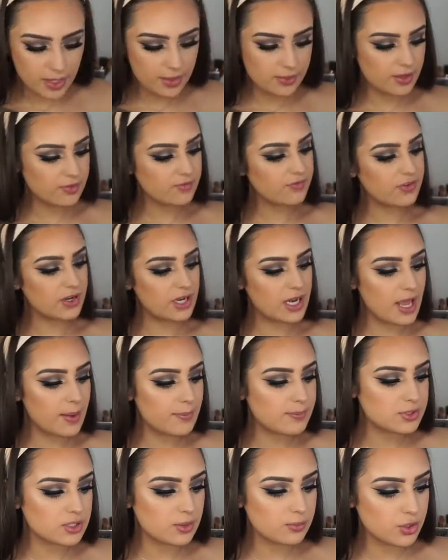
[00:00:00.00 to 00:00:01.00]
And then for
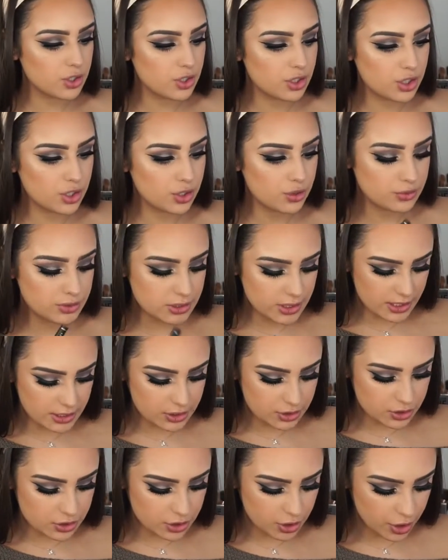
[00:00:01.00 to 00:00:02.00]
lips, I'm going to use
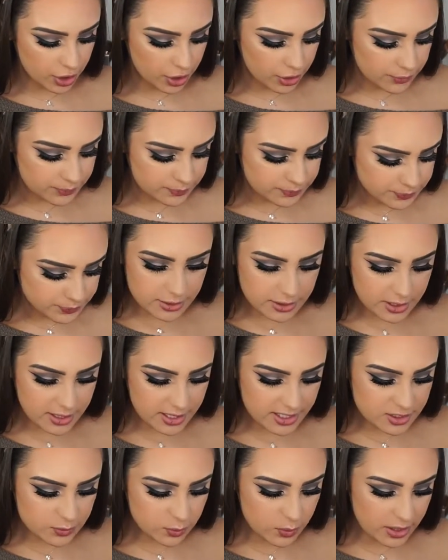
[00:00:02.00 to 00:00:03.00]
these two. So
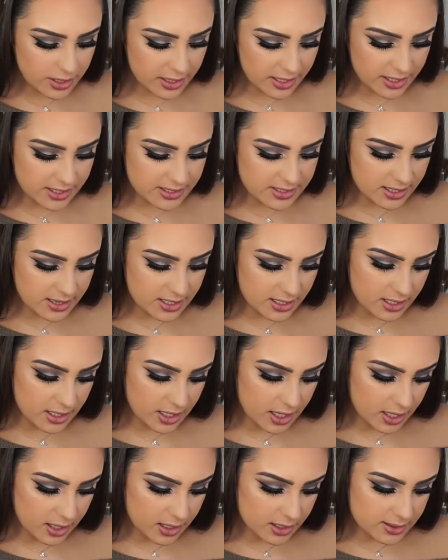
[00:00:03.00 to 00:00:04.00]
this one is the
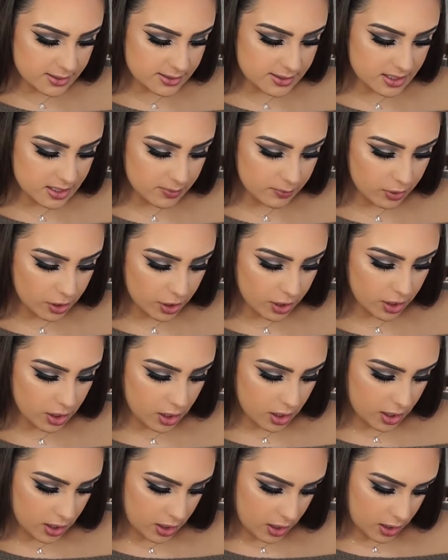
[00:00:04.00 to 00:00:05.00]
NYX lip
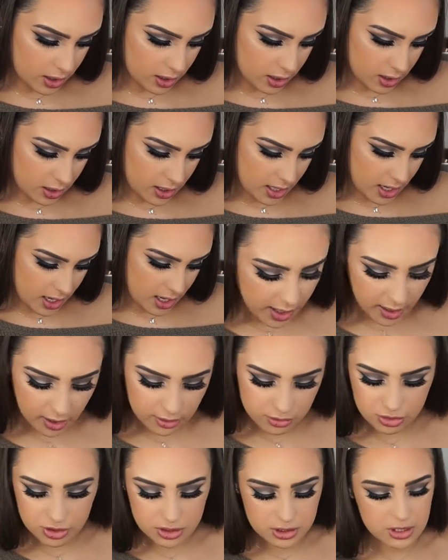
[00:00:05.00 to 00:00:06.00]
liner in
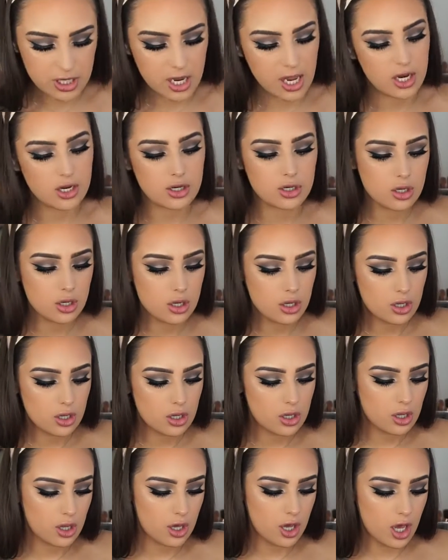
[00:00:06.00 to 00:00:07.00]
810.
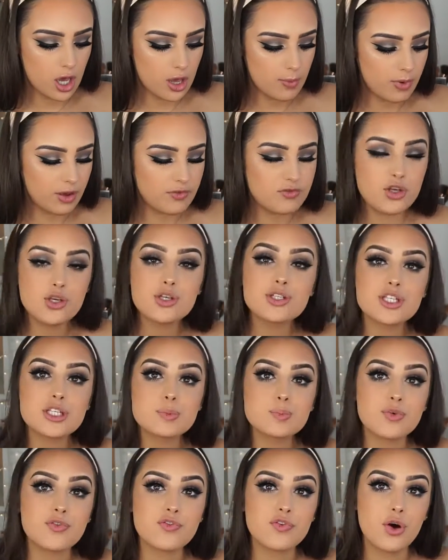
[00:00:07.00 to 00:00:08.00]
I've used
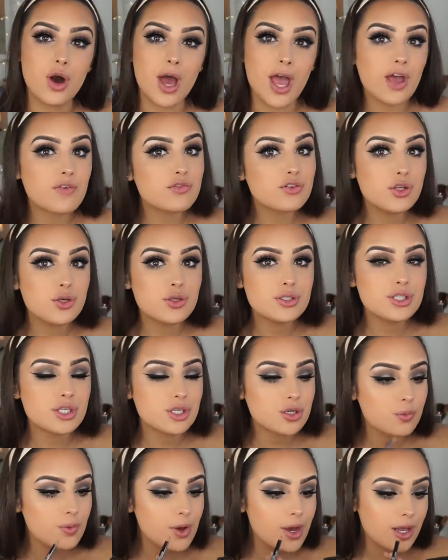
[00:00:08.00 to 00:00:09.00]
this before. I haven't used
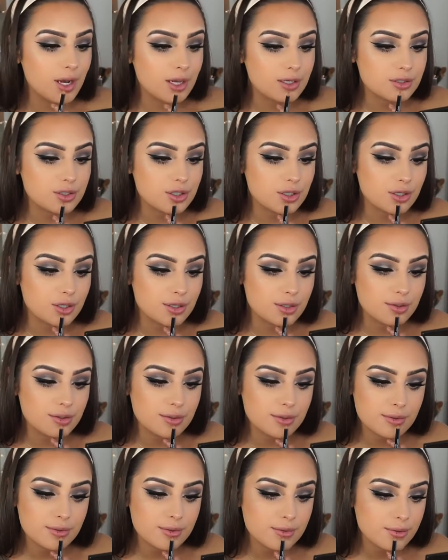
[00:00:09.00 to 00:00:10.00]
it in a while
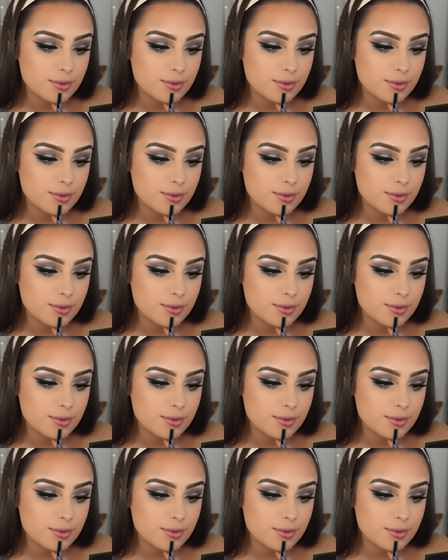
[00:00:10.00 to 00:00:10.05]
actually.